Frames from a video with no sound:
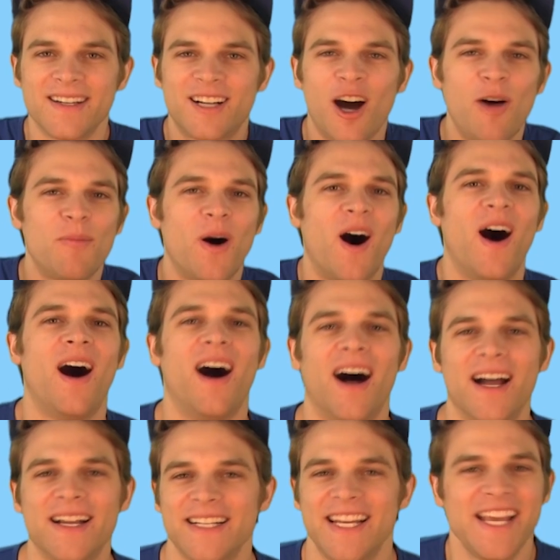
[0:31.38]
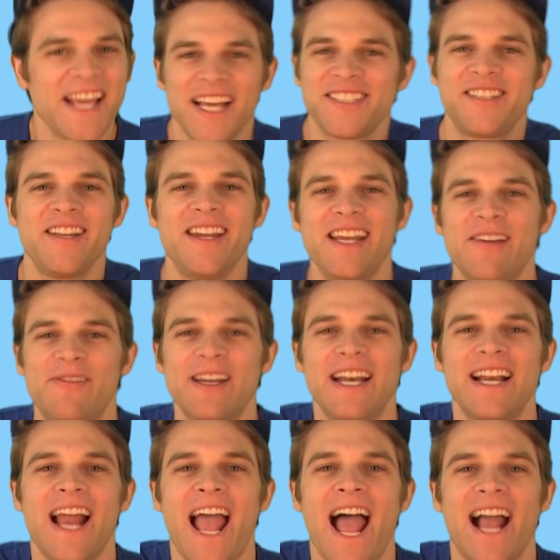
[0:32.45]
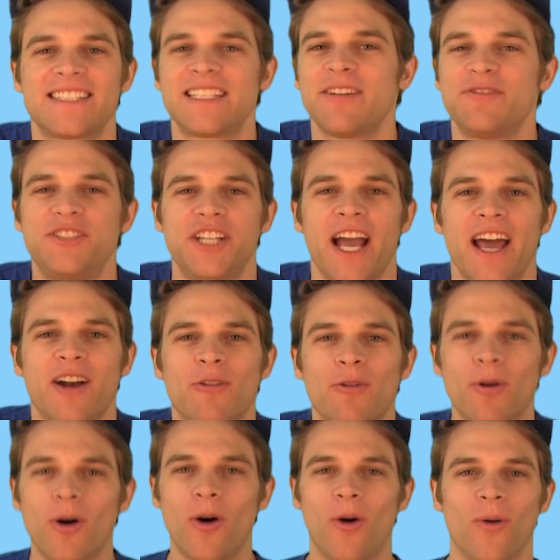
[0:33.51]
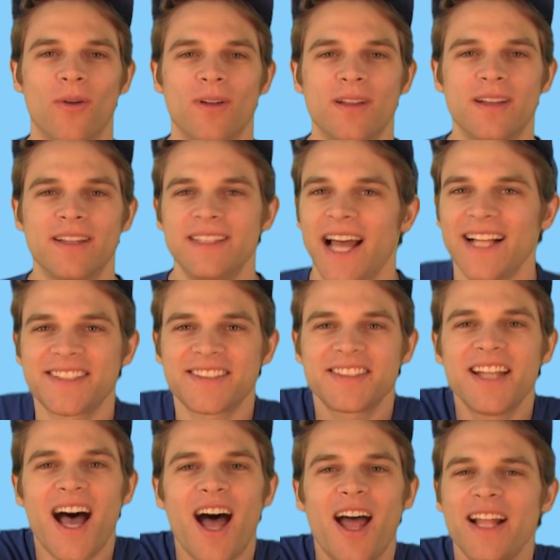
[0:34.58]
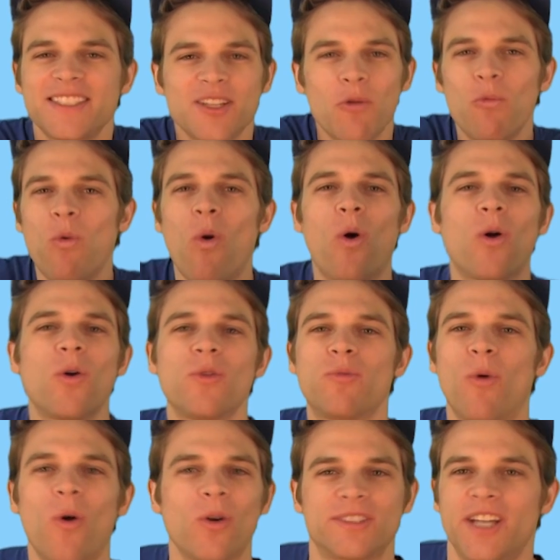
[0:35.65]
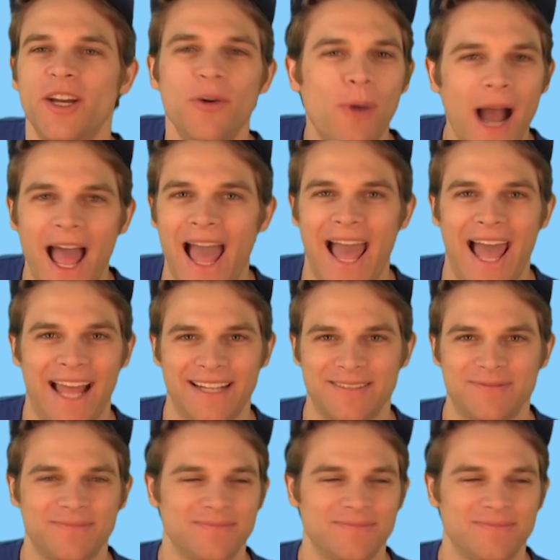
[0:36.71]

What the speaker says: Come on, he isn't even an active general. It's a World War II hat.